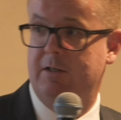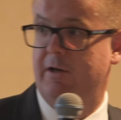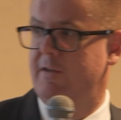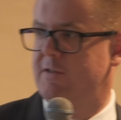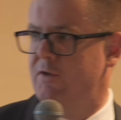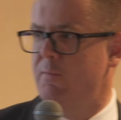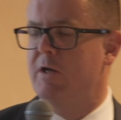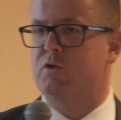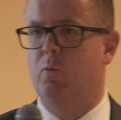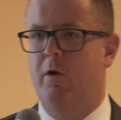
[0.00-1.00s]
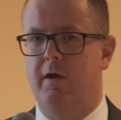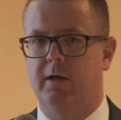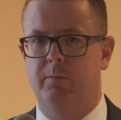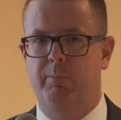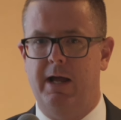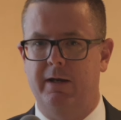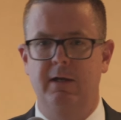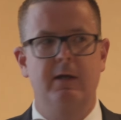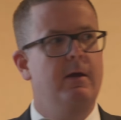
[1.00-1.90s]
There's so much work. But